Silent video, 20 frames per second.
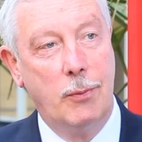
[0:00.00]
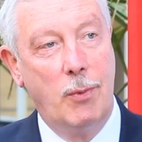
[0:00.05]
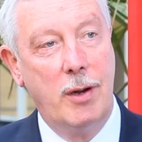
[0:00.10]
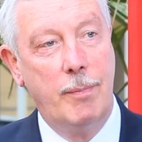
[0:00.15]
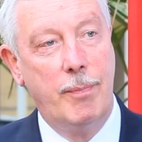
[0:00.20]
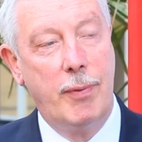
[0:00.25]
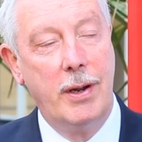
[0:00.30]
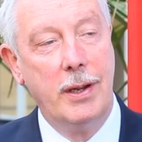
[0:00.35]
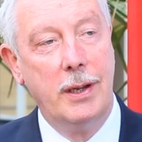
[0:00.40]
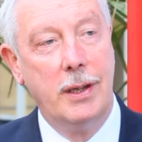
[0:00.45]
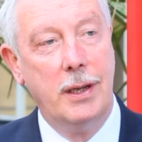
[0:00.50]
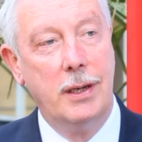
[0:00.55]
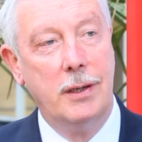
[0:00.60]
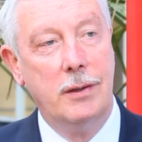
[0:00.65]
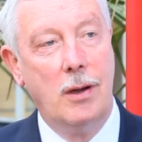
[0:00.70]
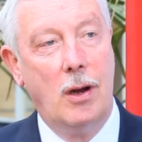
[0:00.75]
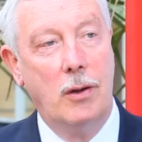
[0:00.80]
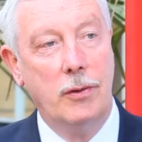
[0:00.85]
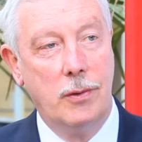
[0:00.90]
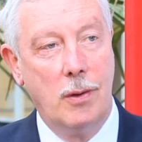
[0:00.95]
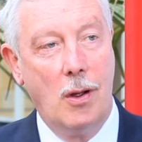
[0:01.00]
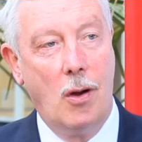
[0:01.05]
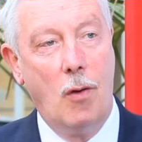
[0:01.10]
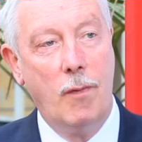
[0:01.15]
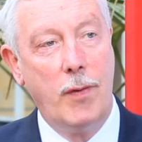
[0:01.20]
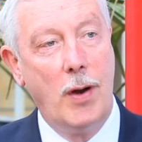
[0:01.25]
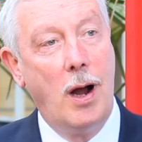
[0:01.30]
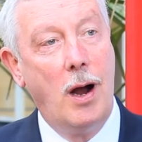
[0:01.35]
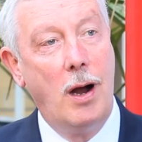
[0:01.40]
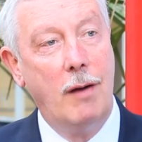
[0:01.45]
We bring in
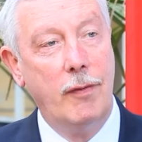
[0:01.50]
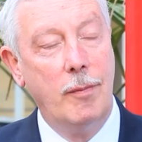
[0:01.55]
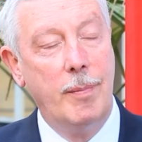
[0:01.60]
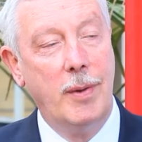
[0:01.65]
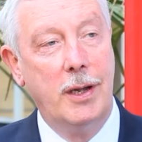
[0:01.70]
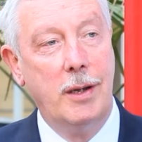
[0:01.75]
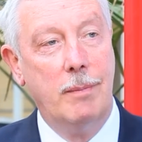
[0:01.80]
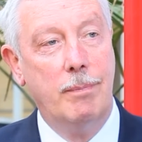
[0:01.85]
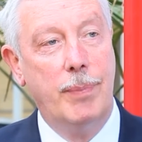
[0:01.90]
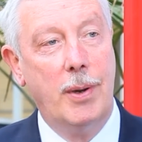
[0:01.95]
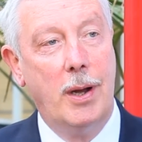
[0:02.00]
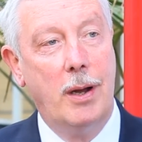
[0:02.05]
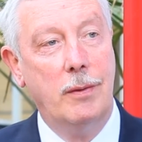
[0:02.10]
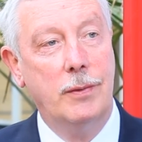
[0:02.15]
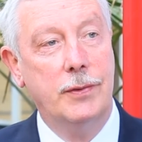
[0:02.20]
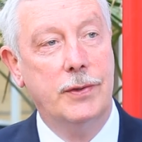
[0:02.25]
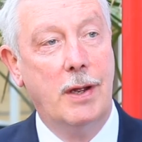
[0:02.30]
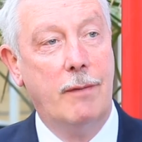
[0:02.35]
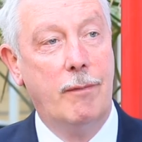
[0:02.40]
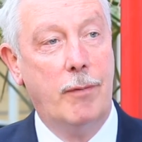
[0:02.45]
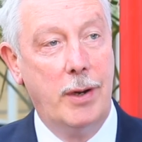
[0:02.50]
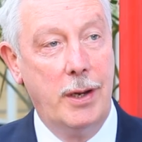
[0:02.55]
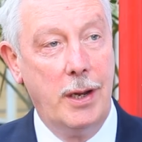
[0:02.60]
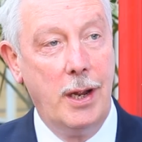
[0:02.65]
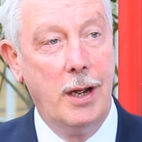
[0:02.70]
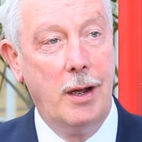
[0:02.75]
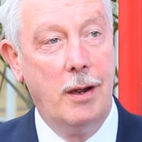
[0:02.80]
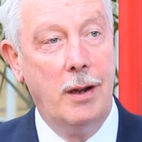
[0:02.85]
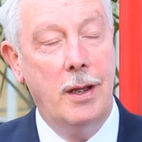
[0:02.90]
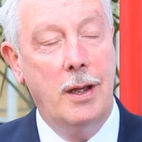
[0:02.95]
over £500,000 every
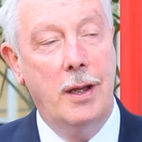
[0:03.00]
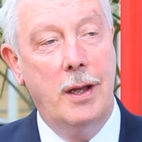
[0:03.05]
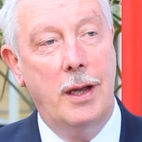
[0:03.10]
year